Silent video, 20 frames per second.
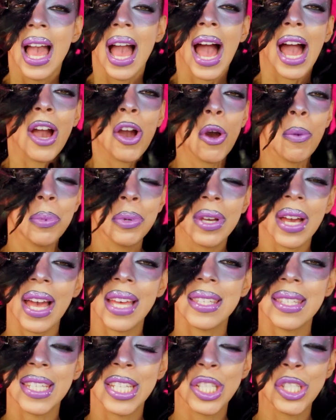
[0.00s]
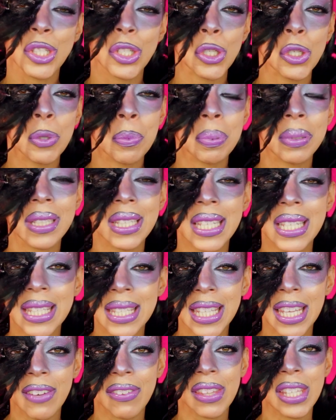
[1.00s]
I hope you guys did too.
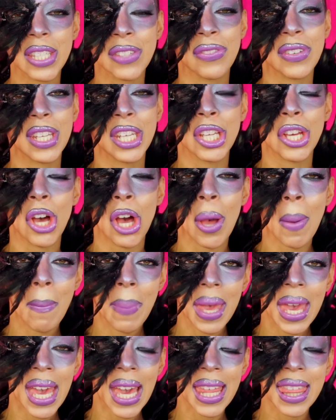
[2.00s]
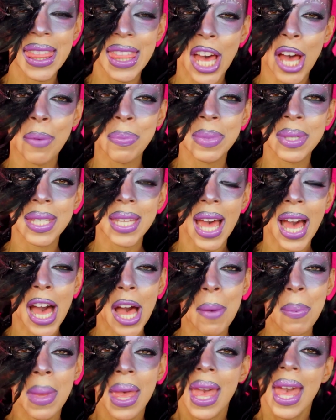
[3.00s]
Please give this video a big thumbs
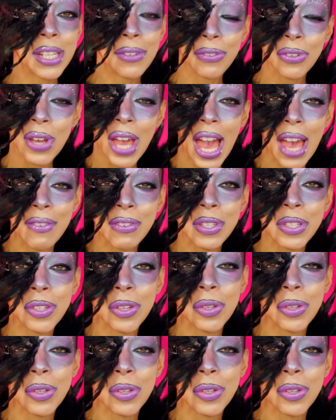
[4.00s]
up. If you haven't